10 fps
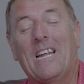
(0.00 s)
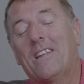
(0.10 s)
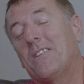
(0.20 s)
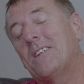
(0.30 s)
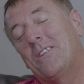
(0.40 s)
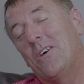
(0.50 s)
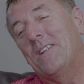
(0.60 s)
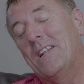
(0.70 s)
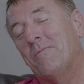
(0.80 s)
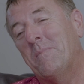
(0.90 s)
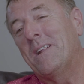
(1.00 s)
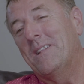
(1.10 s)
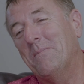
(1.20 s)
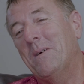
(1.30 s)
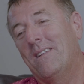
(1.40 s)
sadly, I didn't earn enough
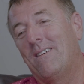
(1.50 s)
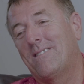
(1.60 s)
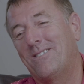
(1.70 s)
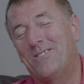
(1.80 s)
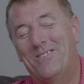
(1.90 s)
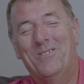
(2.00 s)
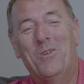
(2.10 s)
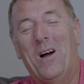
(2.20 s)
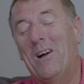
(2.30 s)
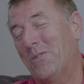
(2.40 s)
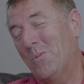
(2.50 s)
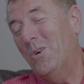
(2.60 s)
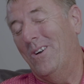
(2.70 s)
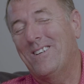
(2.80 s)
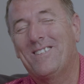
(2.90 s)
money that meant I could not have
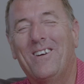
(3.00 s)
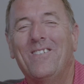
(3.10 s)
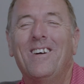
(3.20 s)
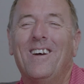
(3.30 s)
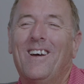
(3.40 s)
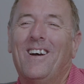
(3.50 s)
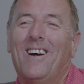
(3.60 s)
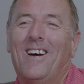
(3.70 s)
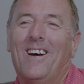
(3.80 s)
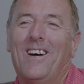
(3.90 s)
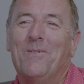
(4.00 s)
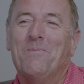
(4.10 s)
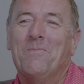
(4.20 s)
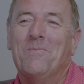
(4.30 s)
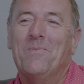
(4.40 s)
to work. So
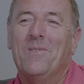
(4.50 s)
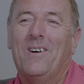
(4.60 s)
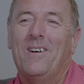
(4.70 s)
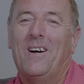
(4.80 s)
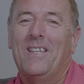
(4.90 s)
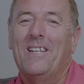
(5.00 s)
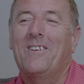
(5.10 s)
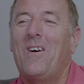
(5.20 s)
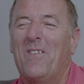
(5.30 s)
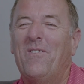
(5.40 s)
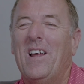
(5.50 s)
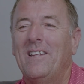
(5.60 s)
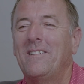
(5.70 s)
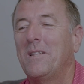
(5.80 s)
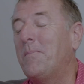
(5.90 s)
I then kind of
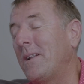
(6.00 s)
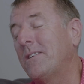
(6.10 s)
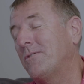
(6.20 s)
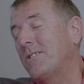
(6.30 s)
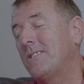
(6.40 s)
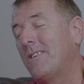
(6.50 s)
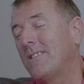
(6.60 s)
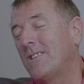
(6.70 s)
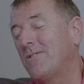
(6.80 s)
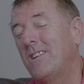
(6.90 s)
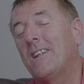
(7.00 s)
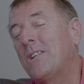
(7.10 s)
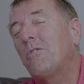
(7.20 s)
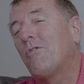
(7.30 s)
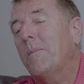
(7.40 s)
fell into the punditry side of things.
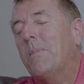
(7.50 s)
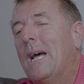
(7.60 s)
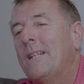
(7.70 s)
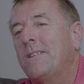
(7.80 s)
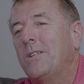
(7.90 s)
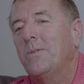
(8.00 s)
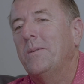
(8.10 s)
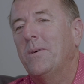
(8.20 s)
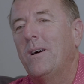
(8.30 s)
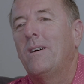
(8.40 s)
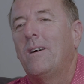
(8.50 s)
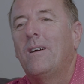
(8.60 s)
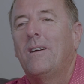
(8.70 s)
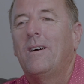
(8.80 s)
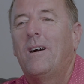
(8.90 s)
Really, I had no great plan to do it,
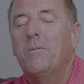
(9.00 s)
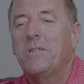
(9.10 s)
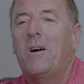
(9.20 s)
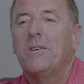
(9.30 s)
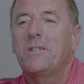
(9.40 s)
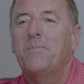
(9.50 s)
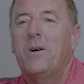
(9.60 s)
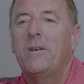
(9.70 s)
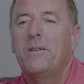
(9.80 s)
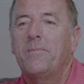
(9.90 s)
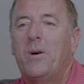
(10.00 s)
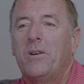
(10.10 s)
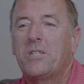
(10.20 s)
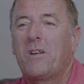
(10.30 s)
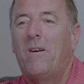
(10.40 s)
but I was asked by
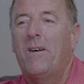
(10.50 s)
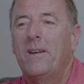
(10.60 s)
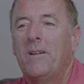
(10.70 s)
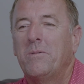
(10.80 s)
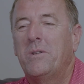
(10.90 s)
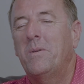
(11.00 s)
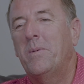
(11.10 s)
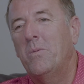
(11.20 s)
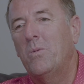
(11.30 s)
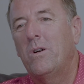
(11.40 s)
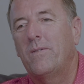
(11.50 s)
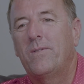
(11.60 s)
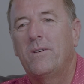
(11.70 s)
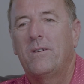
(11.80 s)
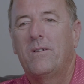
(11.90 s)
Sky, and I was doing a bit of work